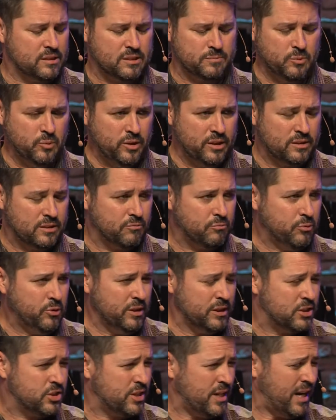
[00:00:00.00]
this morning to
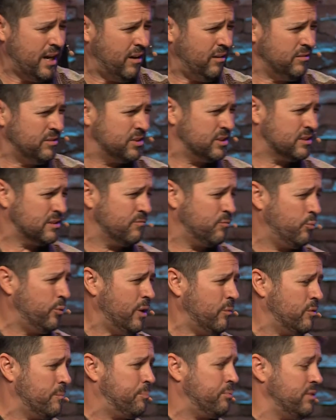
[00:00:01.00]
really challenge us of
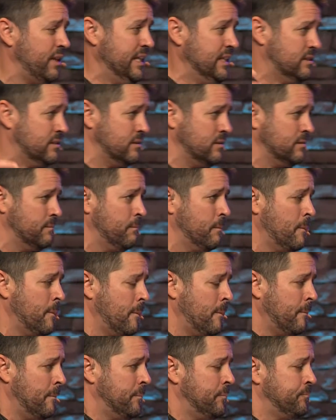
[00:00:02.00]
where we're placing
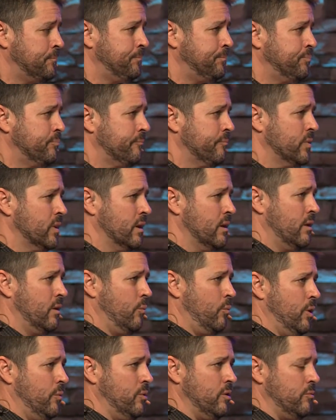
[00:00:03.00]

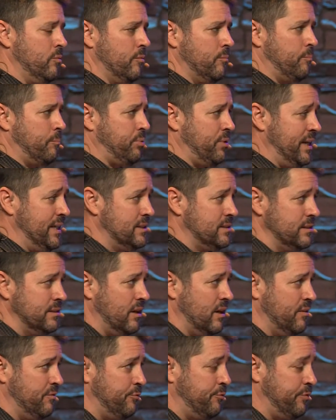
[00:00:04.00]
where we're placing
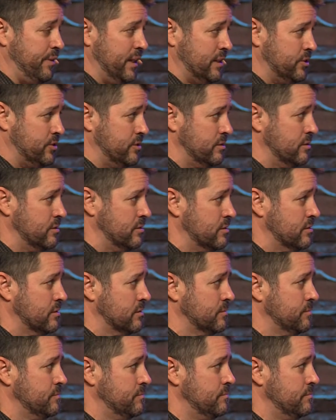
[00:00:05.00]
our affections.